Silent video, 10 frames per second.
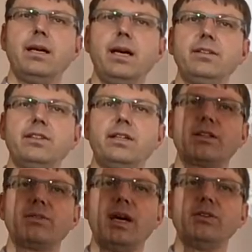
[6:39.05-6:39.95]
as
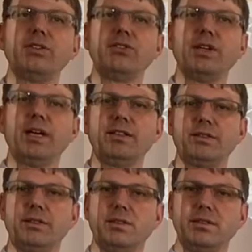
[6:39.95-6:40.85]
are crowd
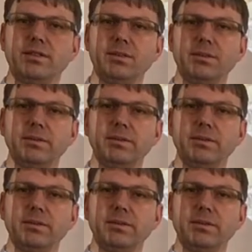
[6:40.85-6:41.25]
disasters.